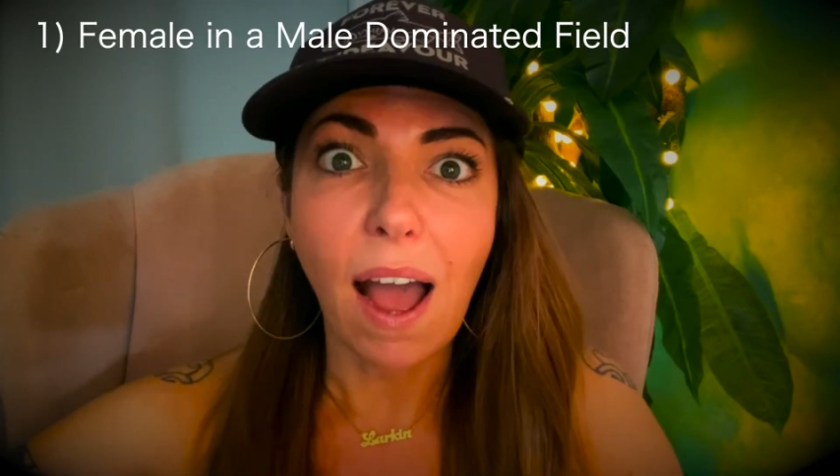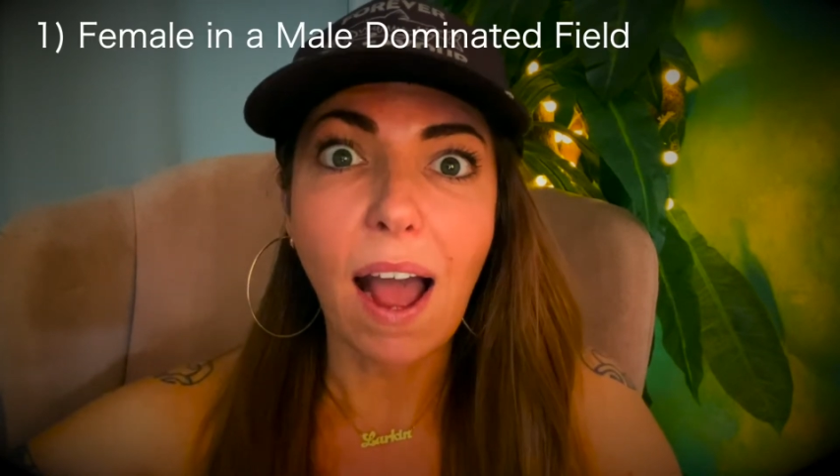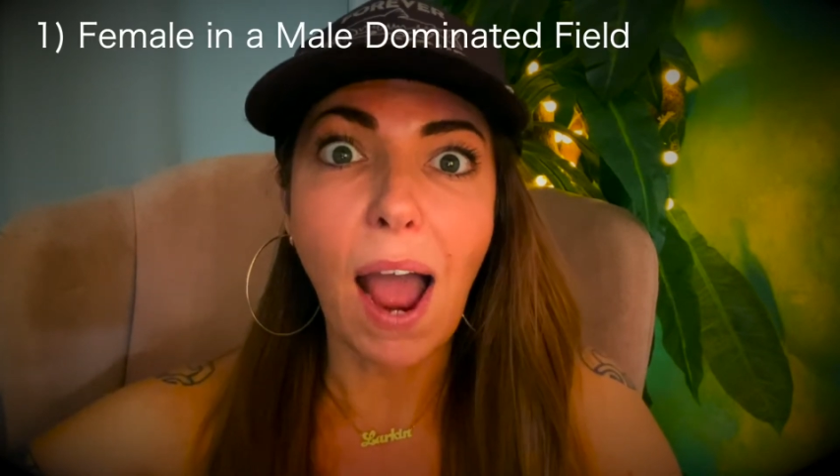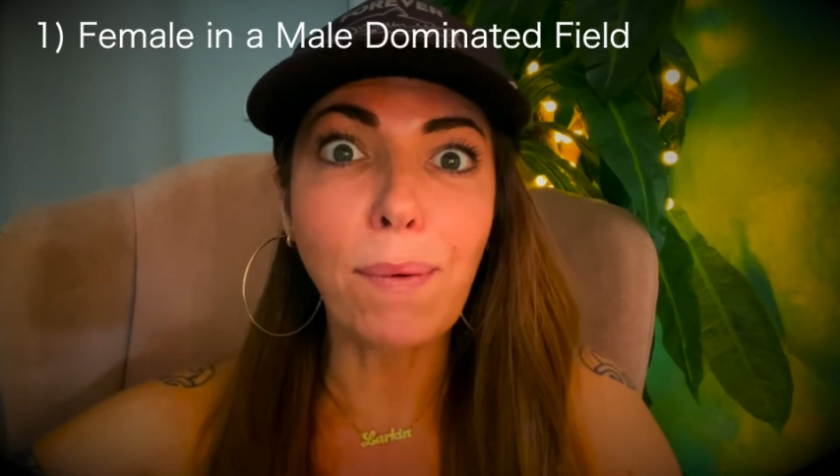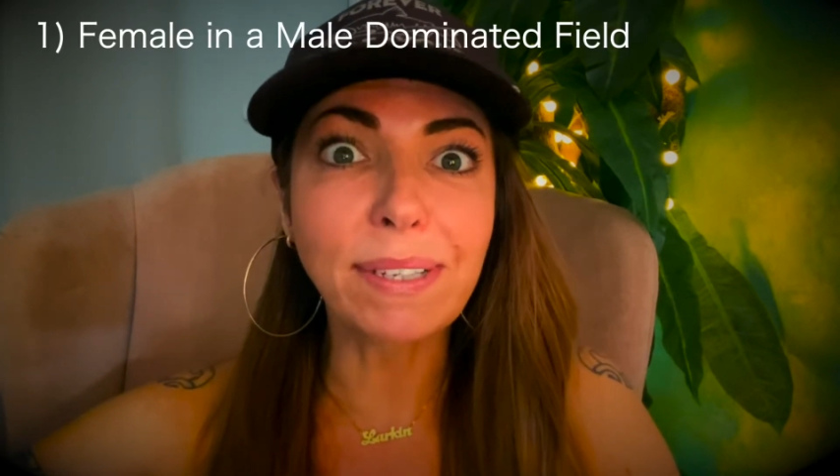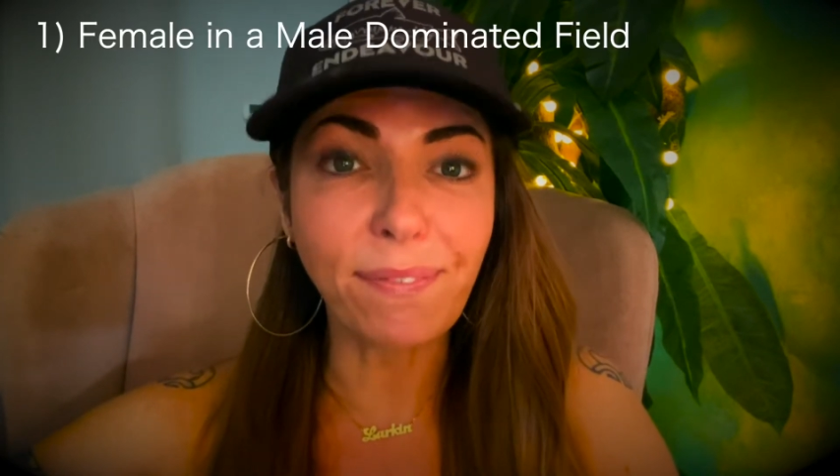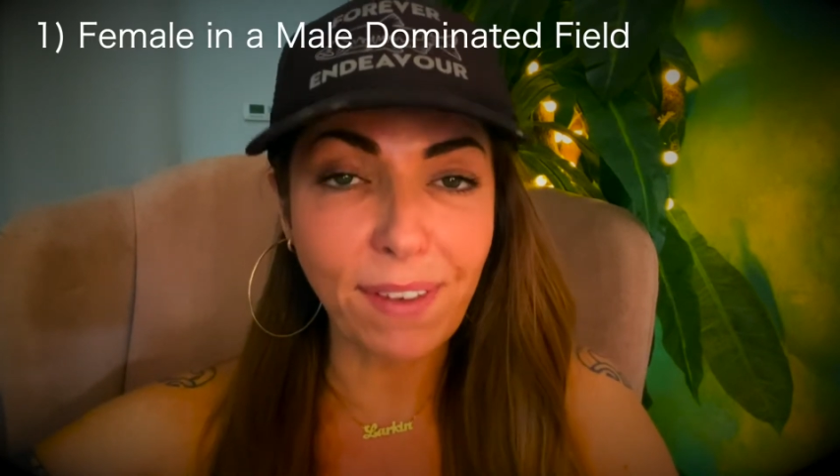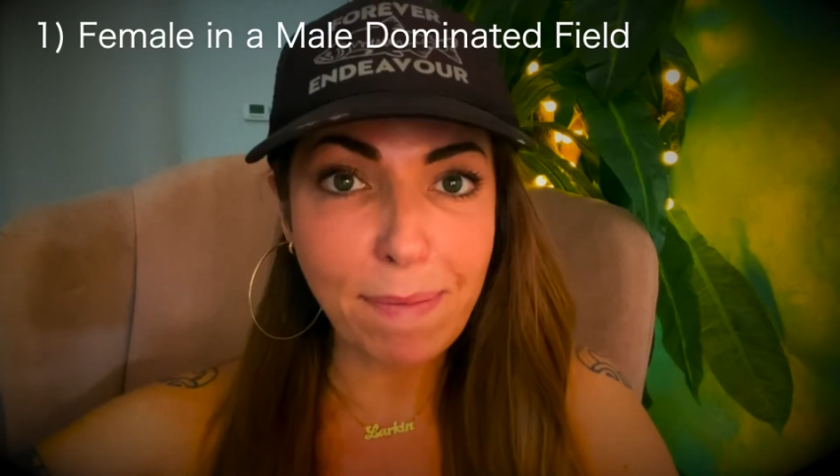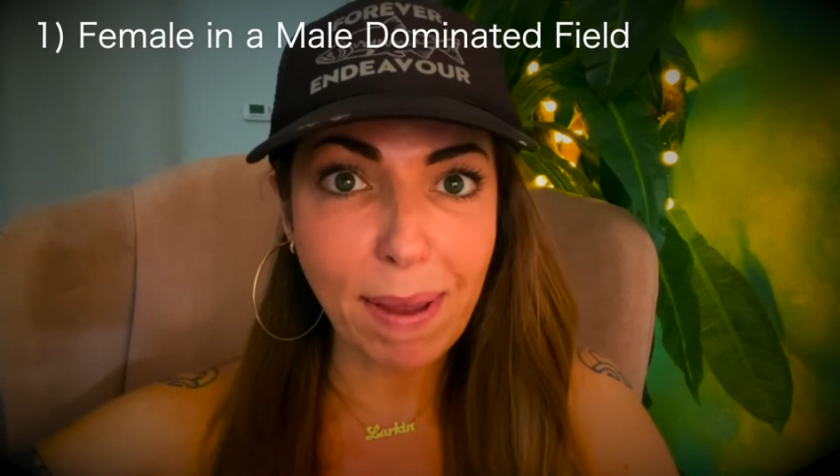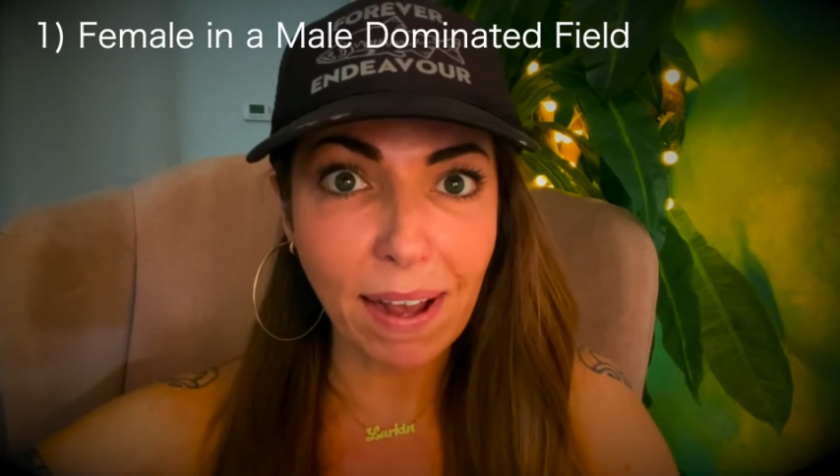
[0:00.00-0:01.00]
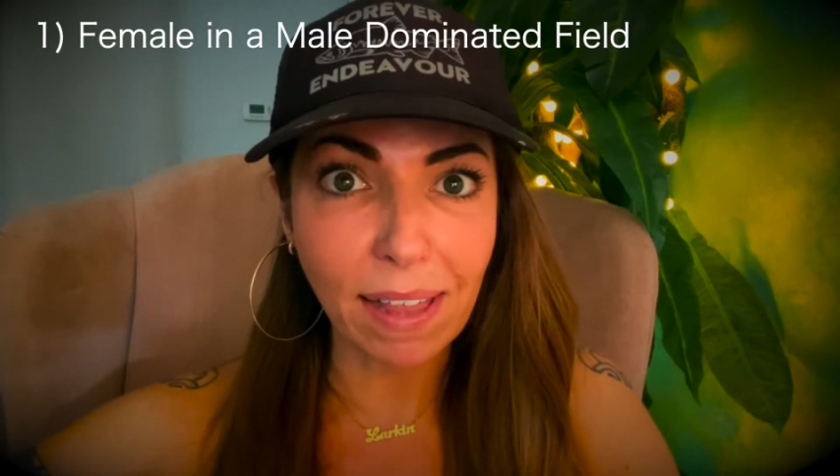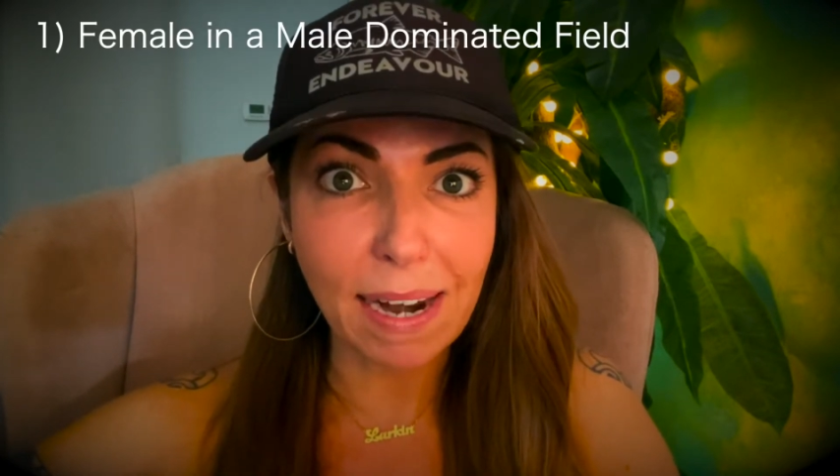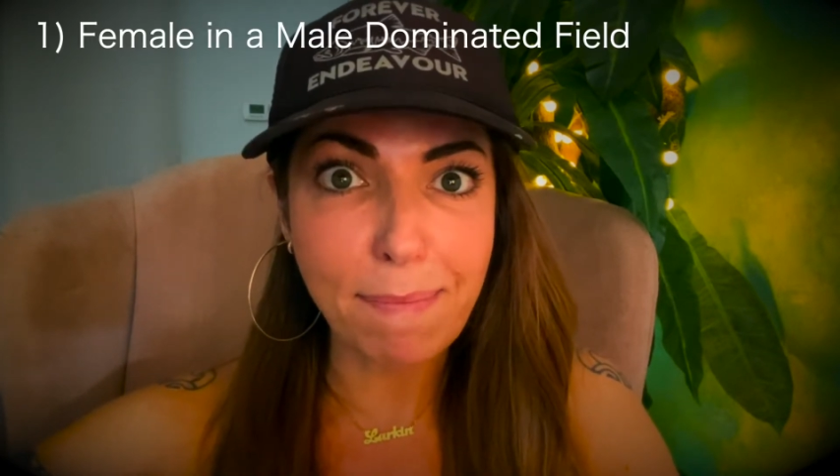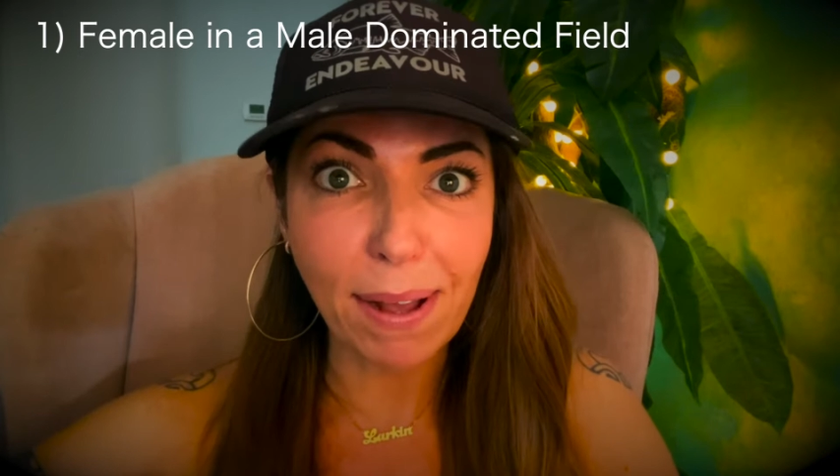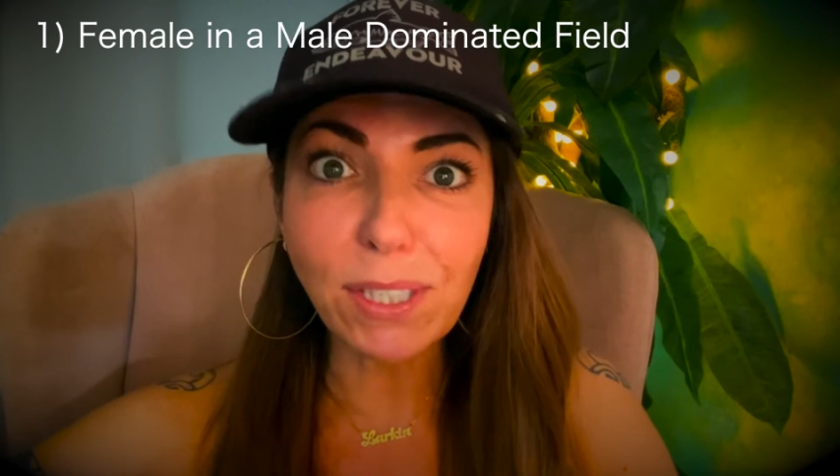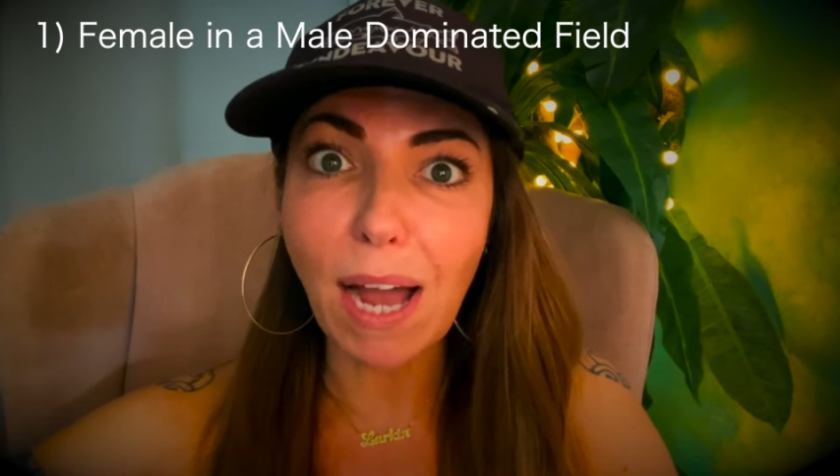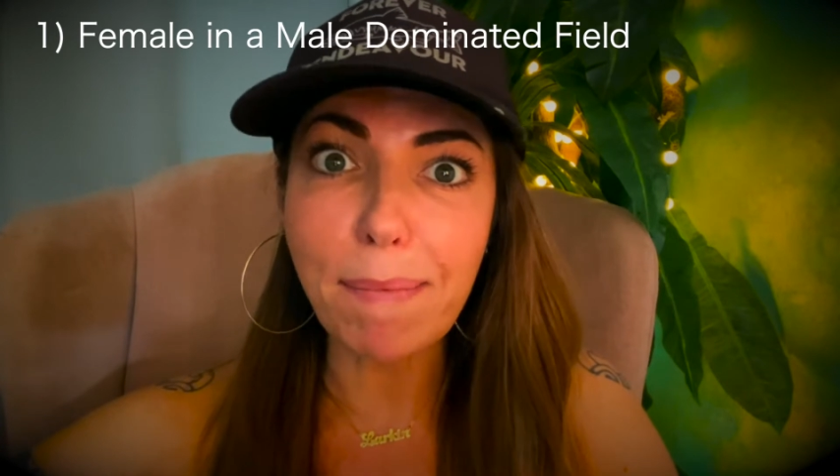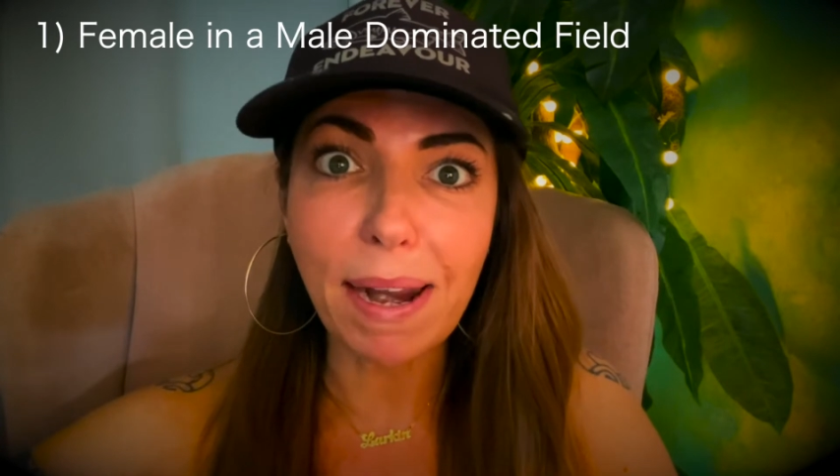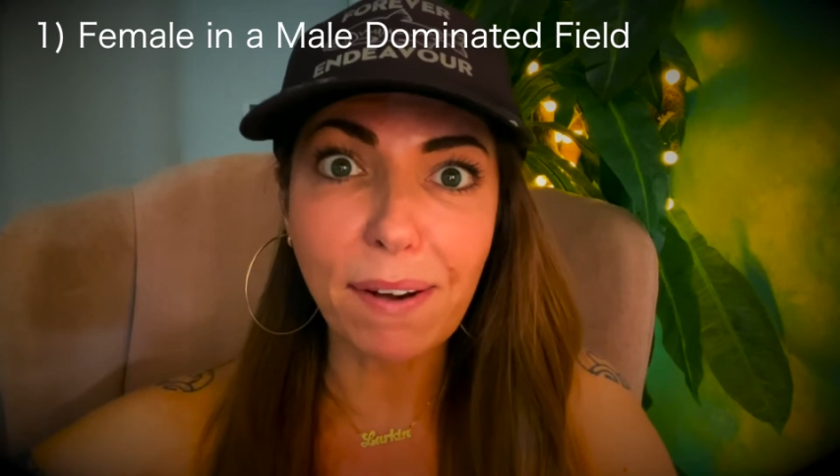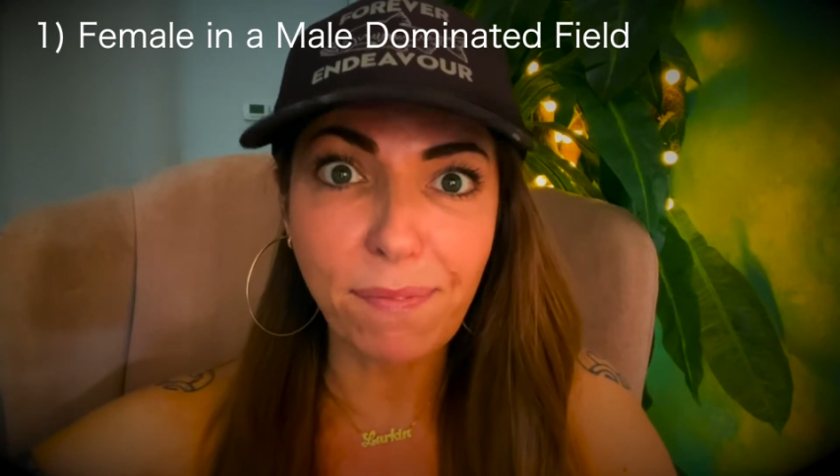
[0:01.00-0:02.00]
I was a female in a
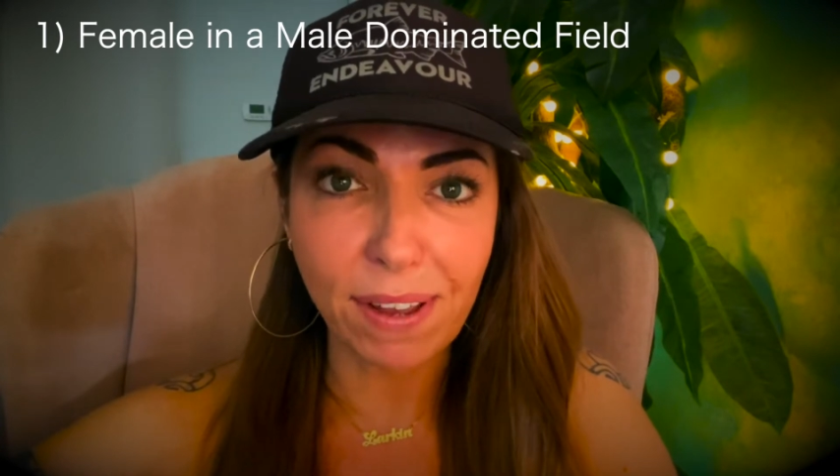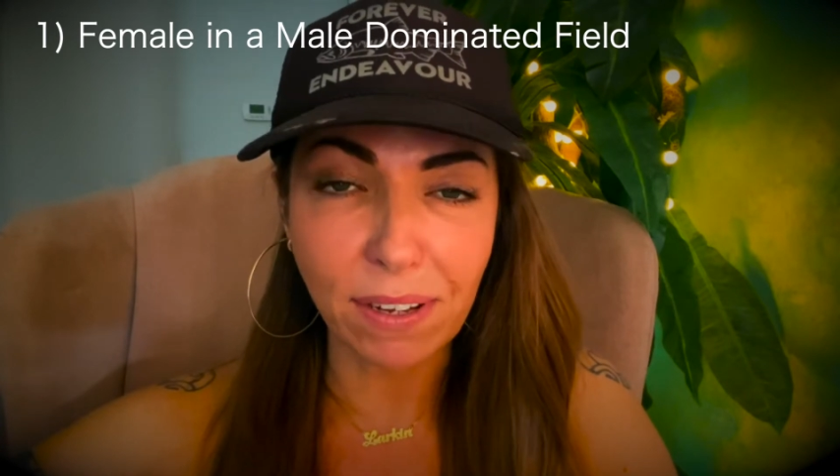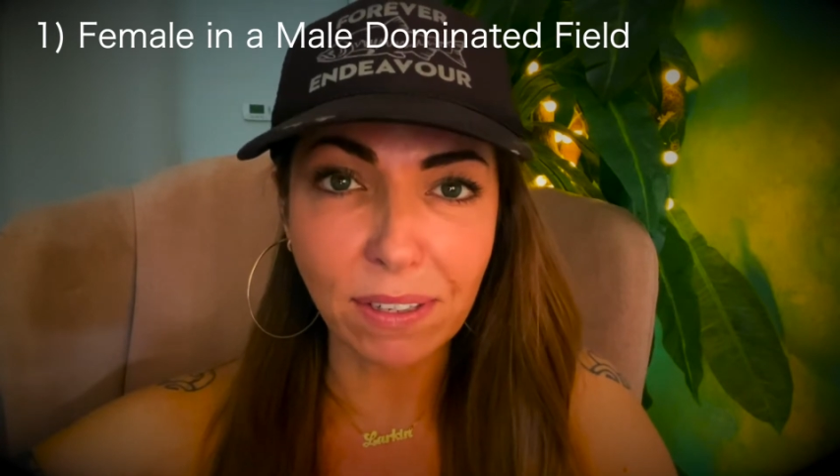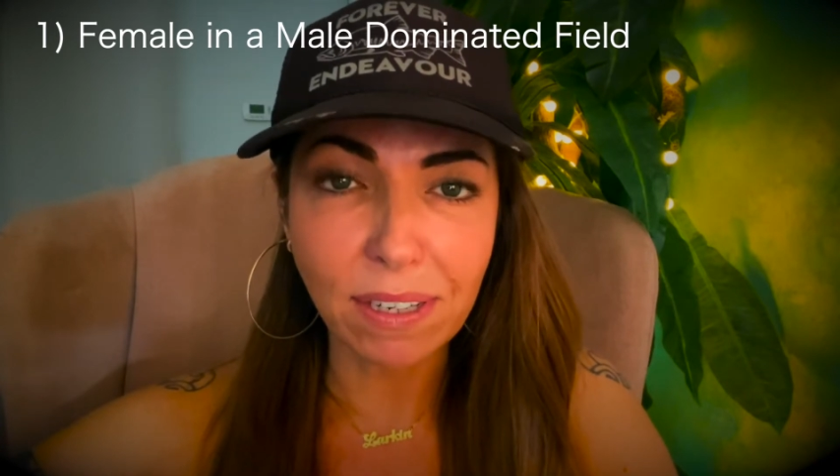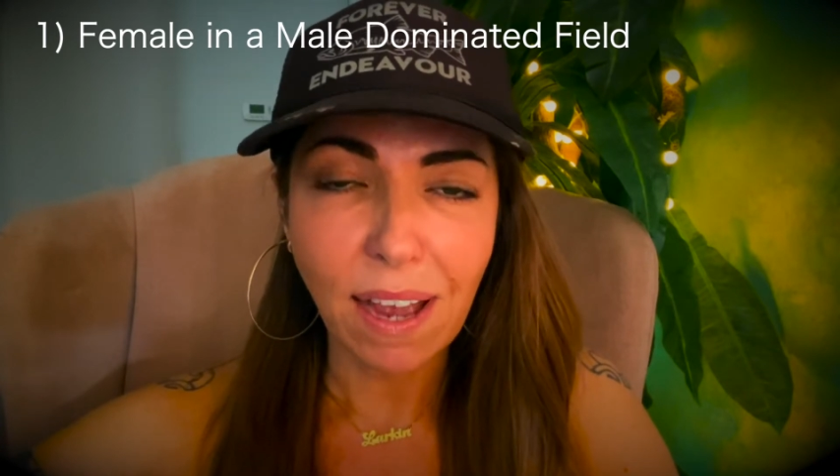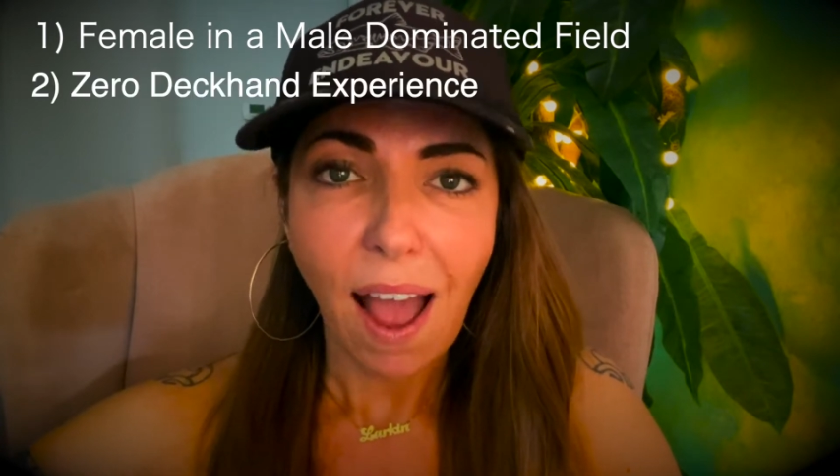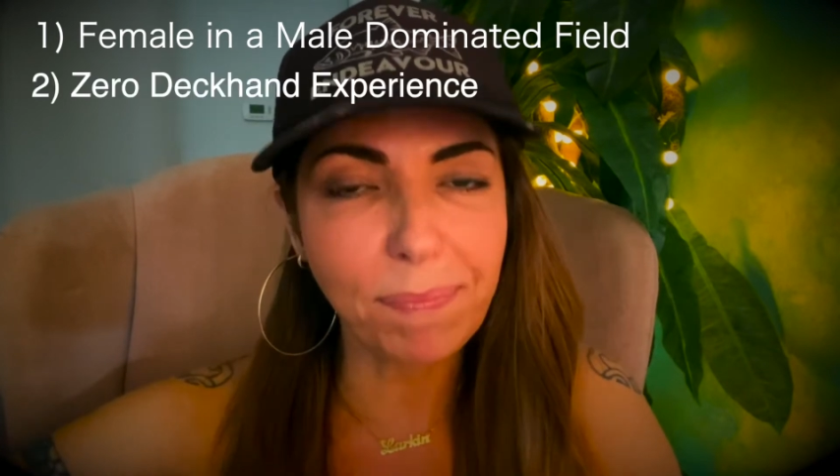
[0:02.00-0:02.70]
male-dominated field.